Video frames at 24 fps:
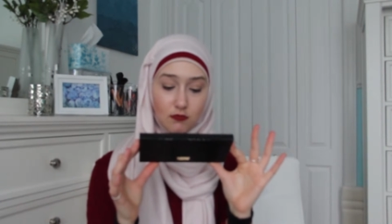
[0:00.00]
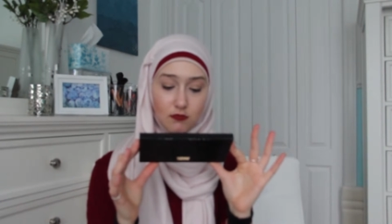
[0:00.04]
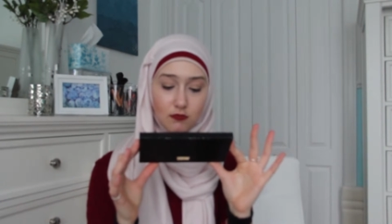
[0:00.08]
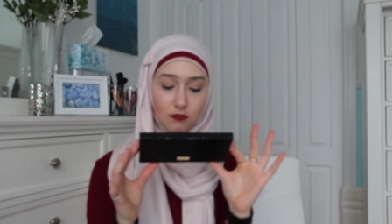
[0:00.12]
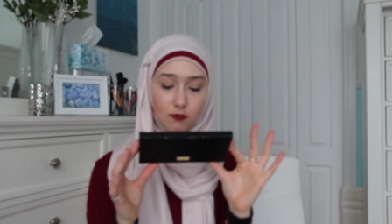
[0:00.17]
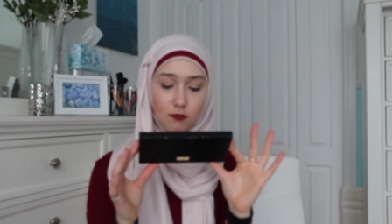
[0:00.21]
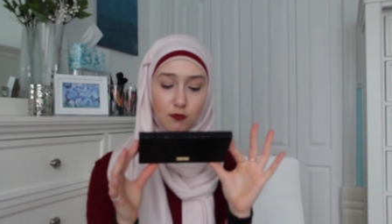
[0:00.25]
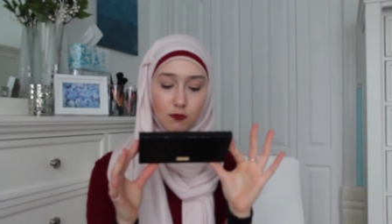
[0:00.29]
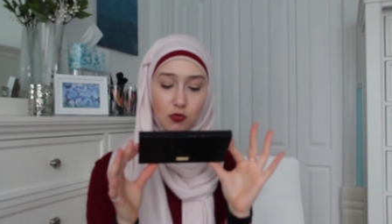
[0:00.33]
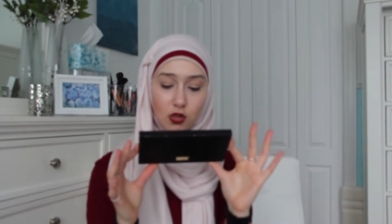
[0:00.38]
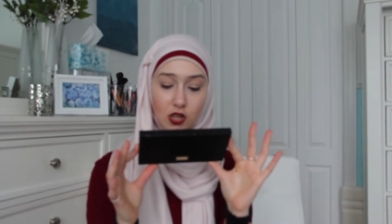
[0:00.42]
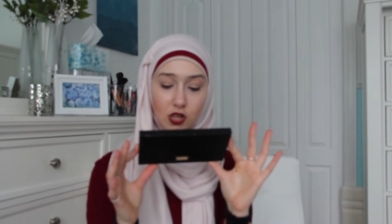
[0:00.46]

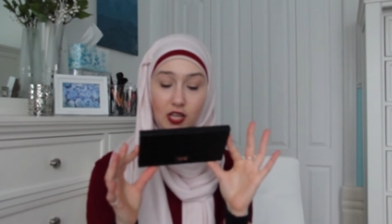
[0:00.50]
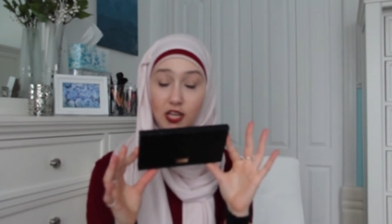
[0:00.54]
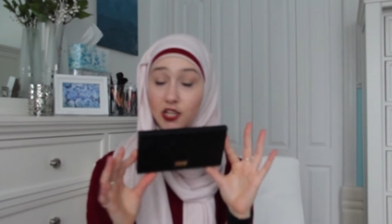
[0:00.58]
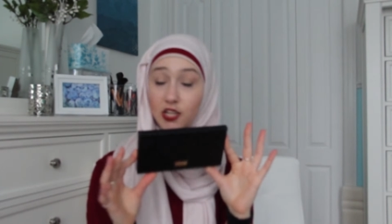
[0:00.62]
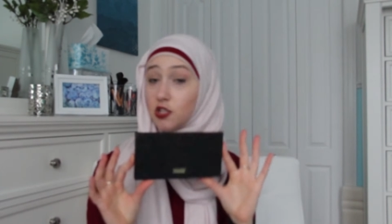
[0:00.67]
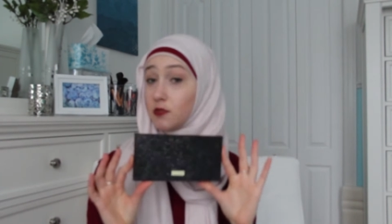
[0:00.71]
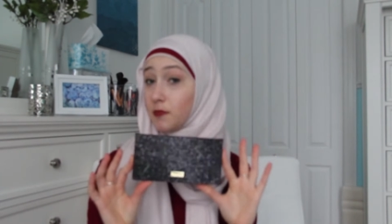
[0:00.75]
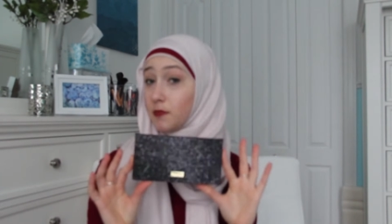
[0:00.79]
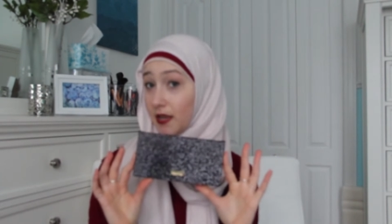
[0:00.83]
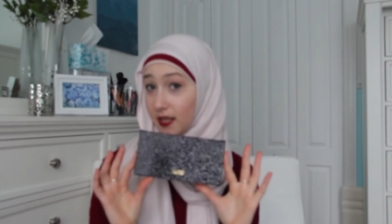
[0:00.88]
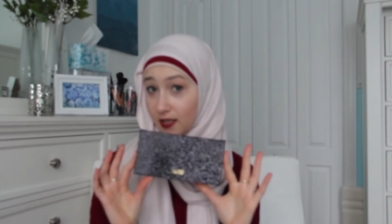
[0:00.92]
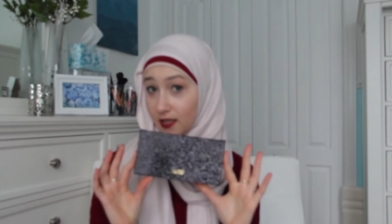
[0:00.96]

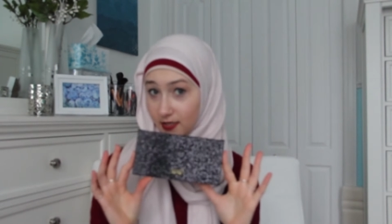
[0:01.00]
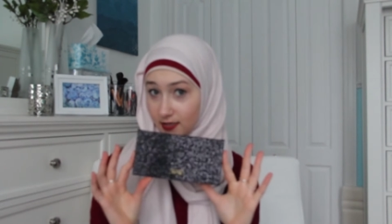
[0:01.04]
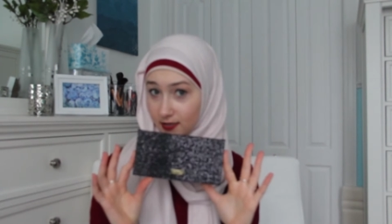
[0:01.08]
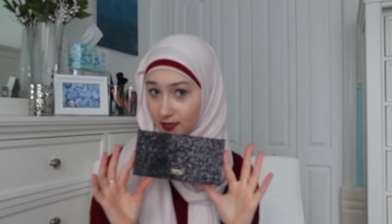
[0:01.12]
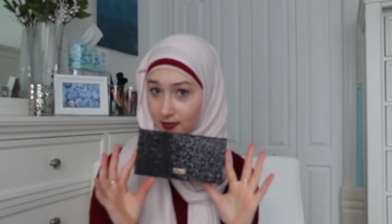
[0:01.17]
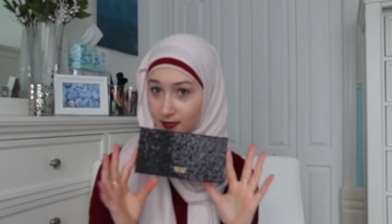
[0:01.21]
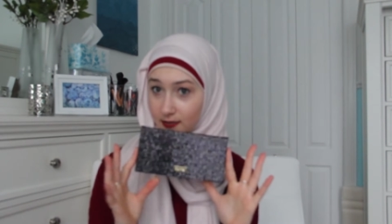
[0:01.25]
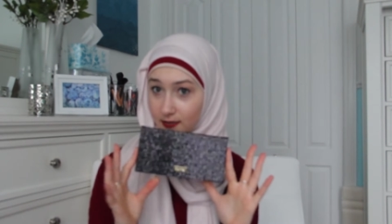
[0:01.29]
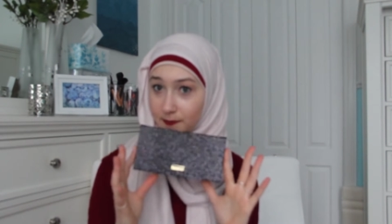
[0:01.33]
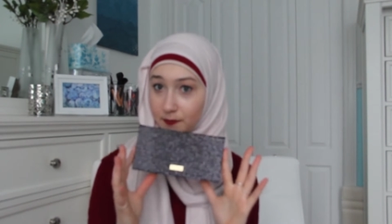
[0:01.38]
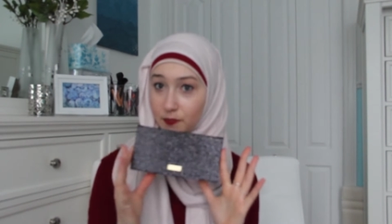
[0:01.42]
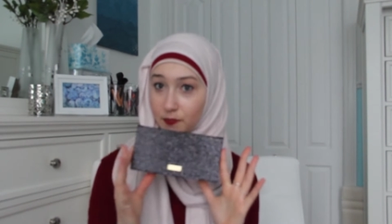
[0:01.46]
blush
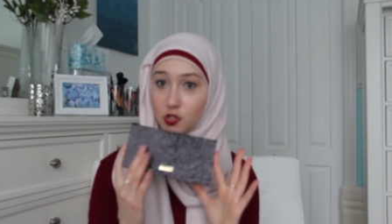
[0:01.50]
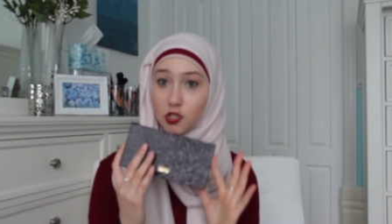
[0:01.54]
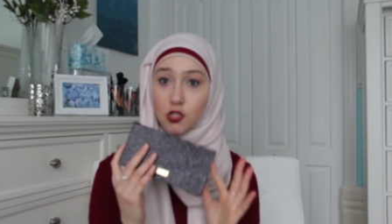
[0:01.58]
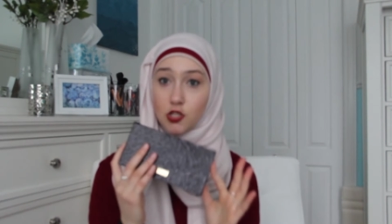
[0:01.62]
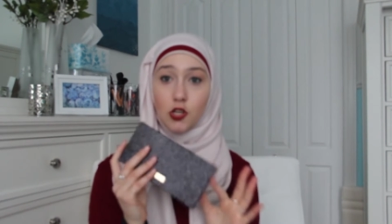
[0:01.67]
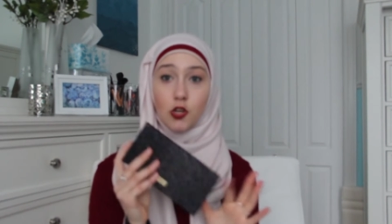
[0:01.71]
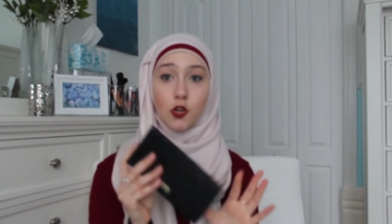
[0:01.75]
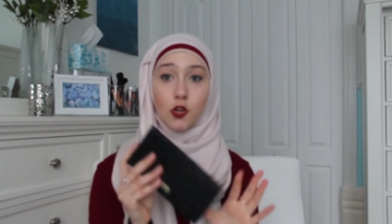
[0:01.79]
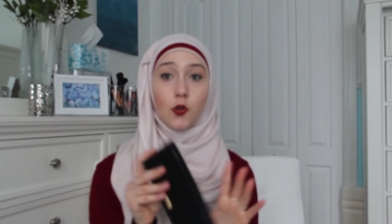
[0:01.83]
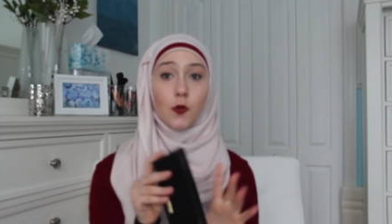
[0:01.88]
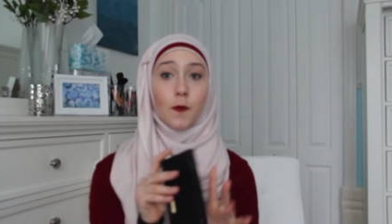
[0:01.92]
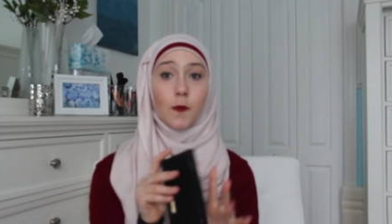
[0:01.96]
palette.
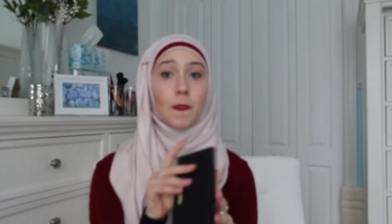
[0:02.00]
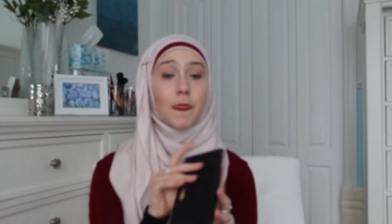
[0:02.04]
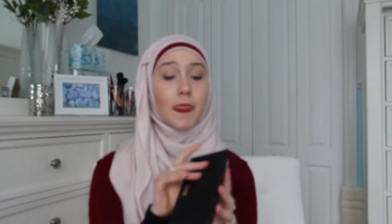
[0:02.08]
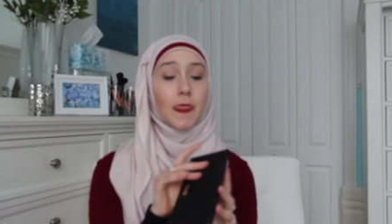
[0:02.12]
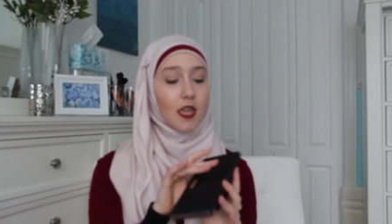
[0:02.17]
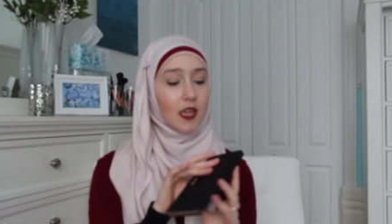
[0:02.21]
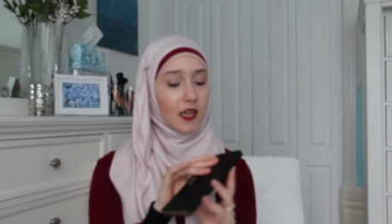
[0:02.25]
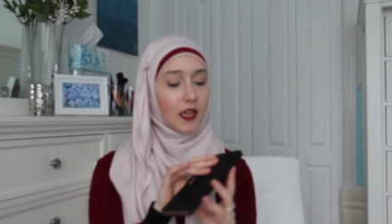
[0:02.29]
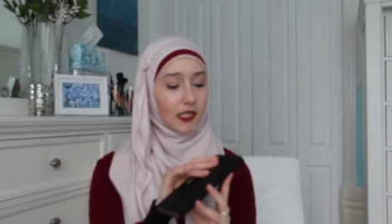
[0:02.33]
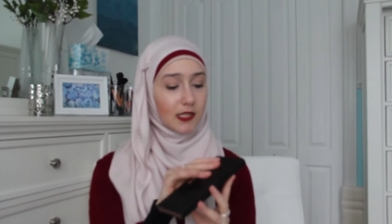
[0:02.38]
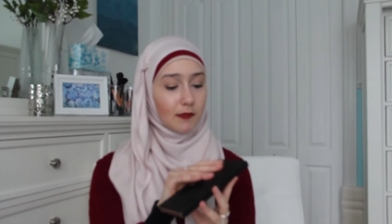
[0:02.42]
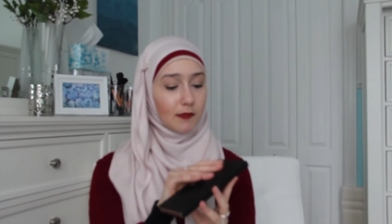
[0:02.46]
So
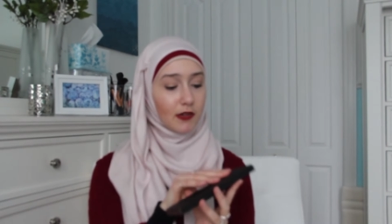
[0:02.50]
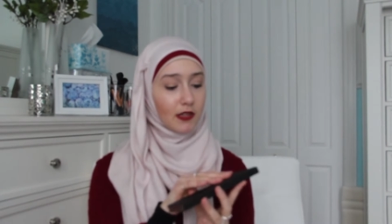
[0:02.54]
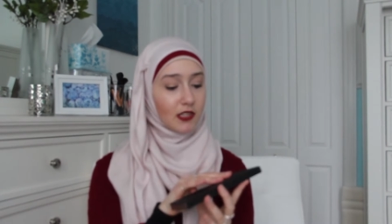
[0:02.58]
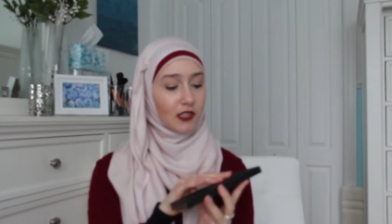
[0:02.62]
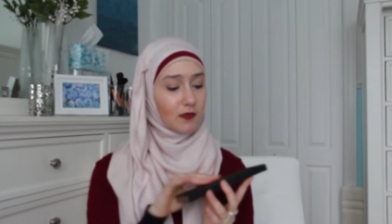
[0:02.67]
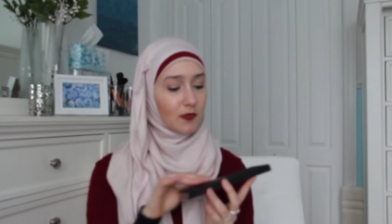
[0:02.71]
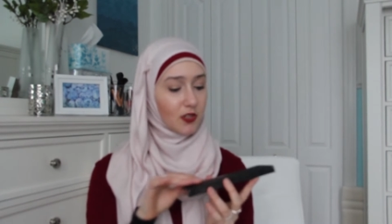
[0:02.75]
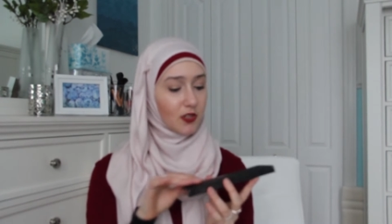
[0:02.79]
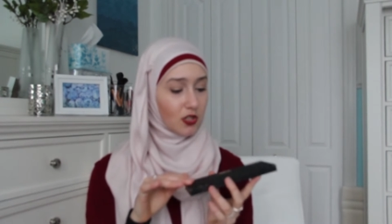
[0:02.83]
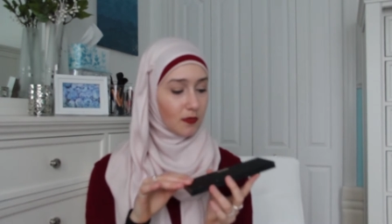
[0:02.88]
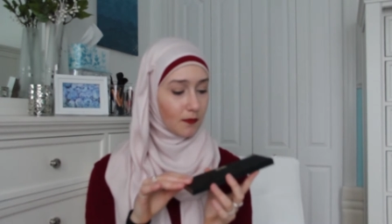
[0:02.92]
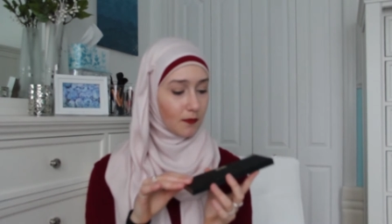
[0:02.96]
it's pretty
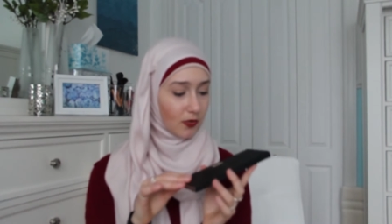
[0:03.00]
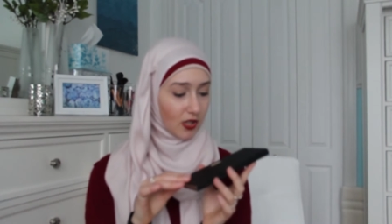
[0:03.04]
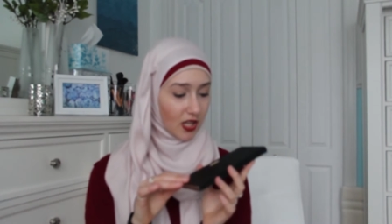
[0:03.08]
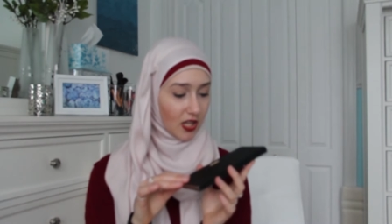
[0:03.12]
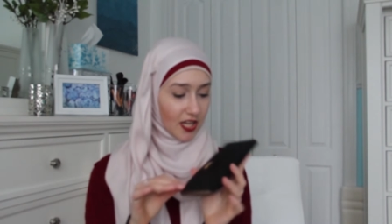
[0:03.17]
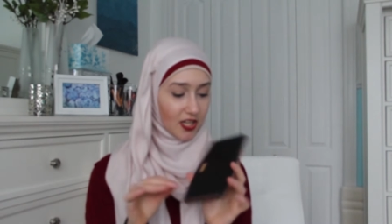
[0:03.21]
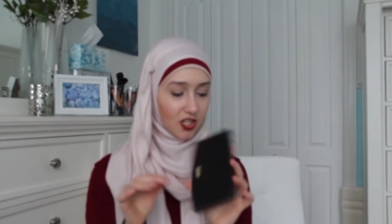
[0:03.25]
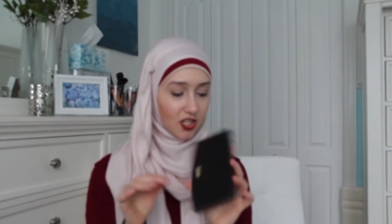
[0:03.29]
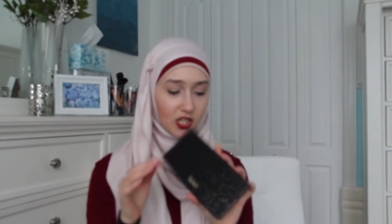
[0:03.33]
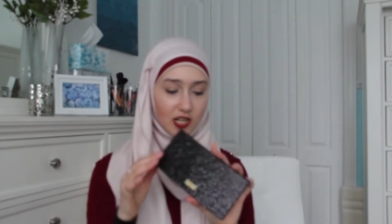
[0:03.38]
much a blush.